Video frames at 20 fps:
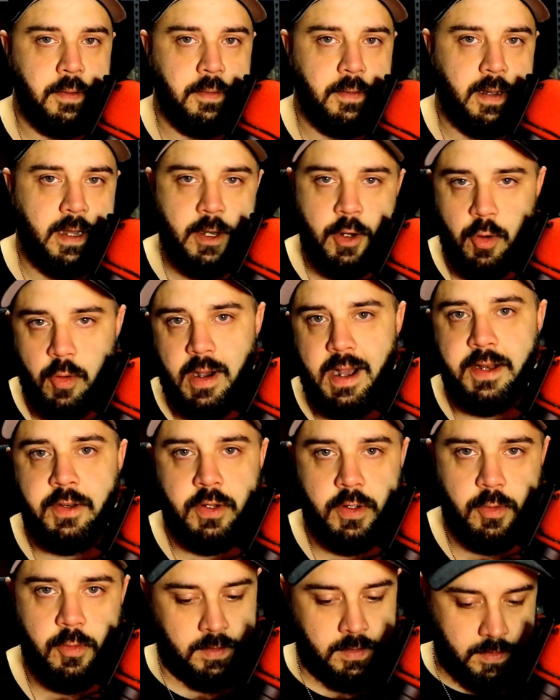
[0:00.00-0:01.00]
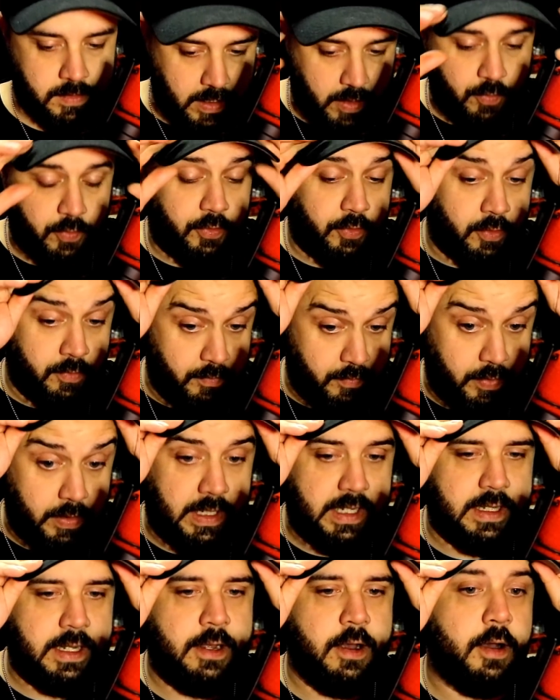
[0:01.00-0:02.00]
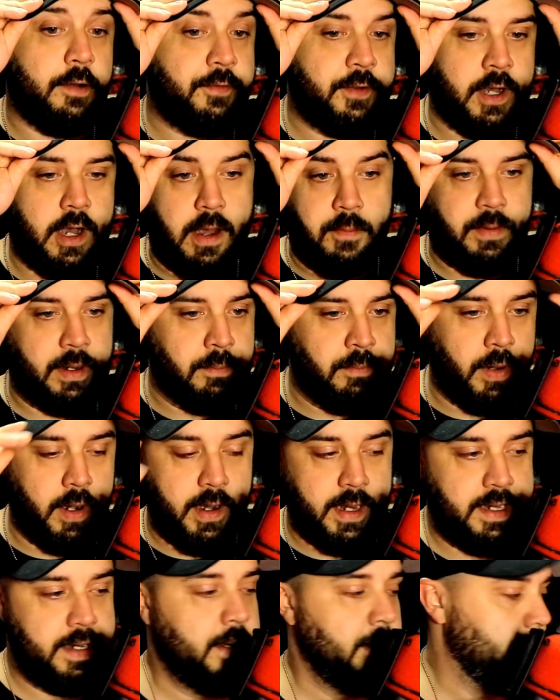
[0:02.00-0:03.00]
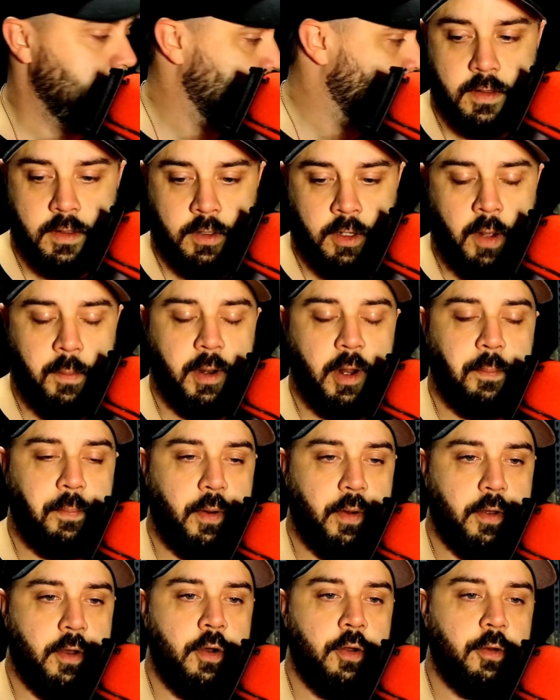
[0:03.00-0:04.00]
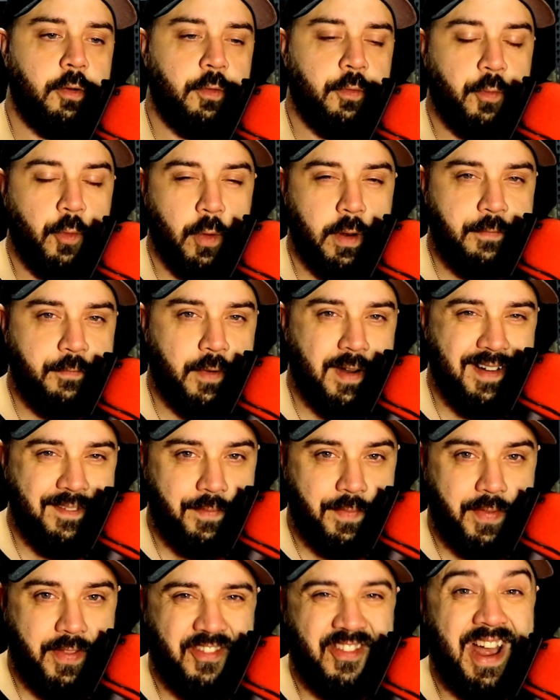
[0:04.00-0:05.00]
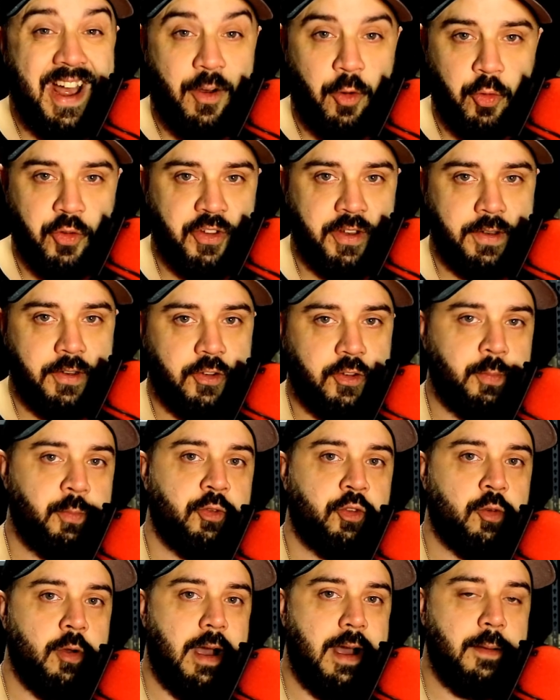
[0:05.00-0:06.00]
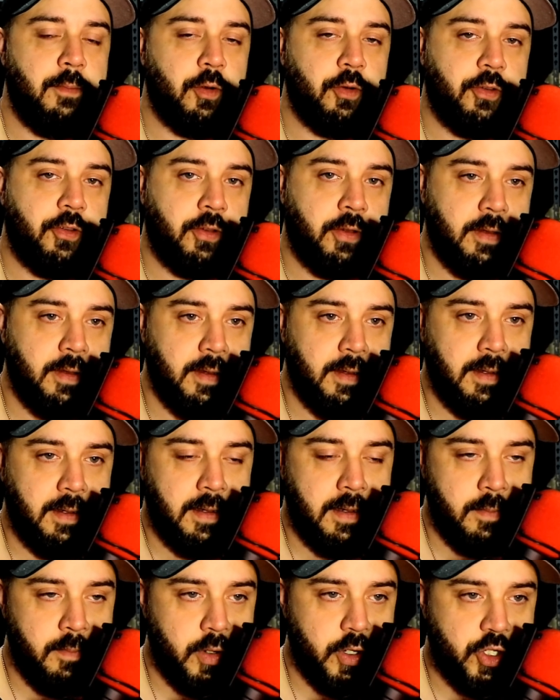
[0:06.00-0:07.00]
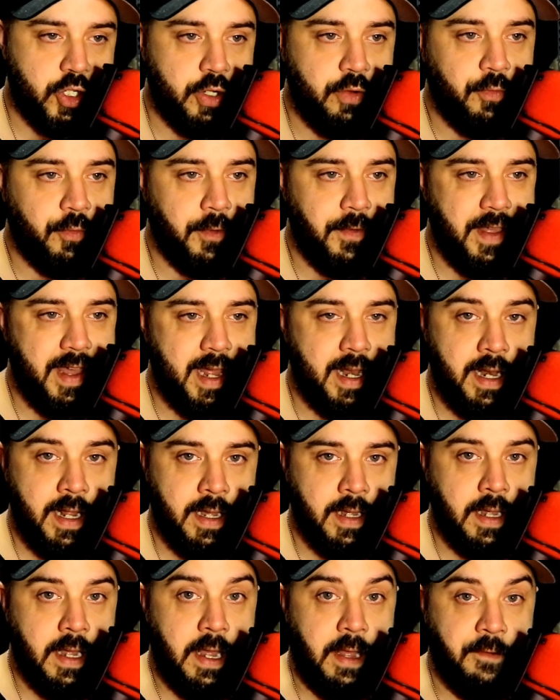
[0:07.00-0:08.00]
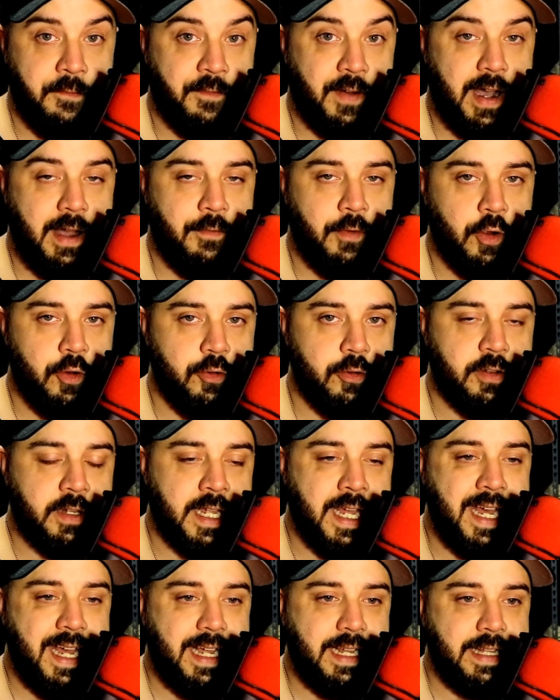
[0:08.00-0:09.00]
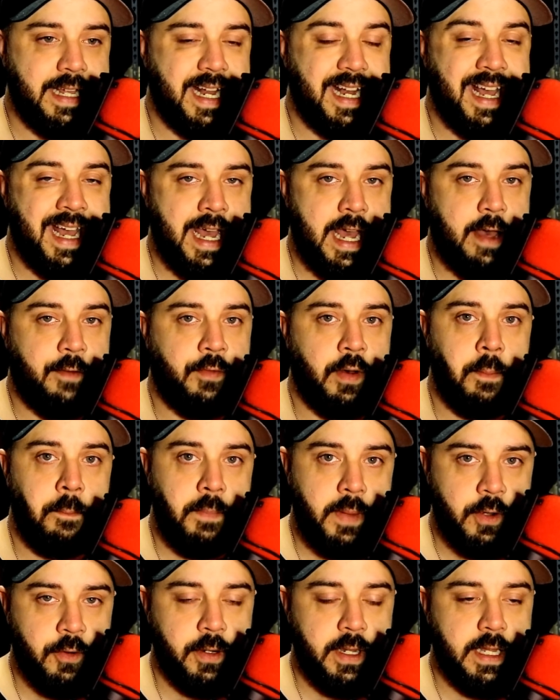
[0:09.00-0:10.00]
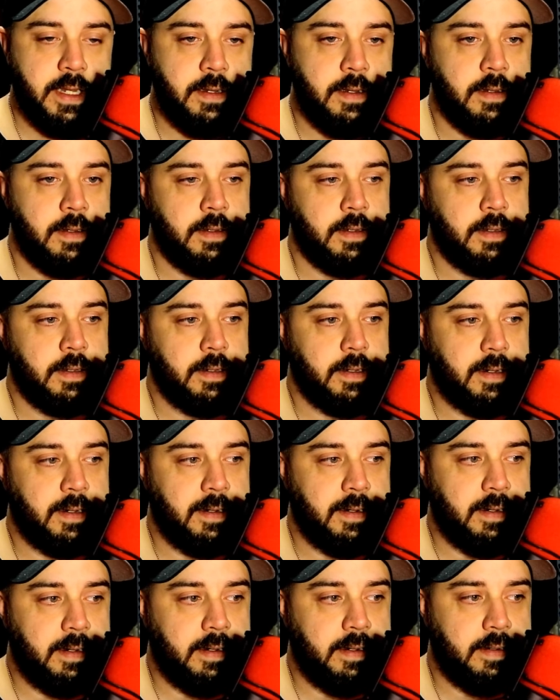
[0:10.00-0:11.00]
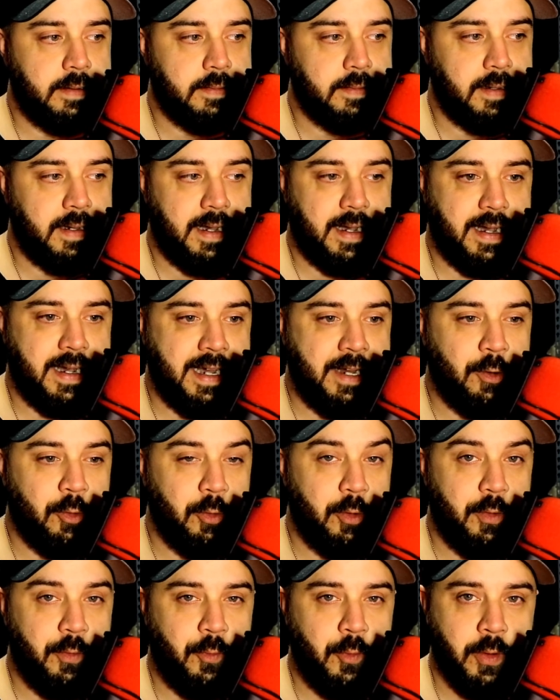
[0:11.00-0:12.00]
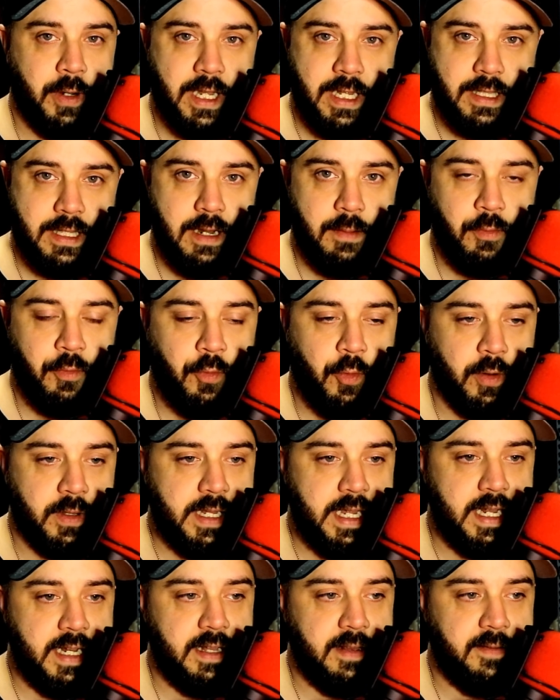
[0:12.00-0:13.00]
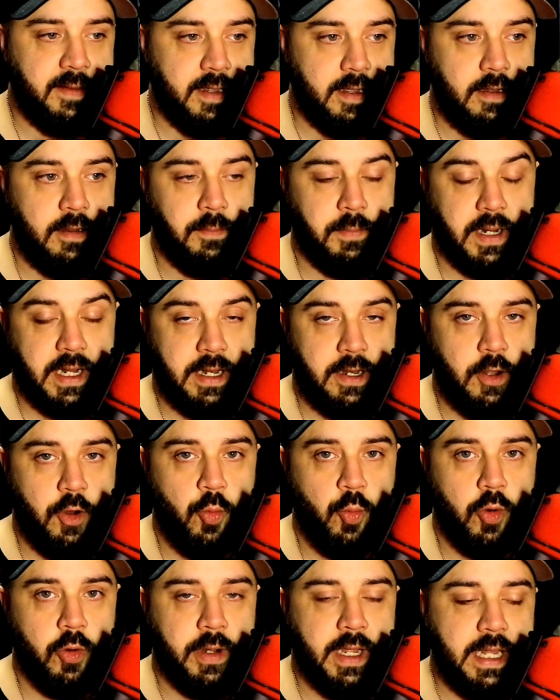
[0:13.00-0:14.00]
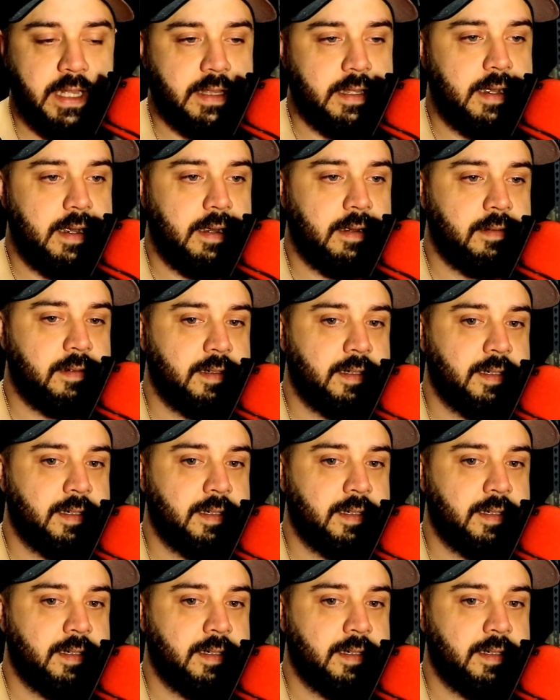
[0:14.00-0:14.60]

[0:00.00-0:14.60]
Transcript: I know I do. That was completely off topic, but Coming up on 145,000 subscribers, pushing for that 500K, that half a million. Uh, I don't know if we'll get there before the end of the year, but I know we'll get there.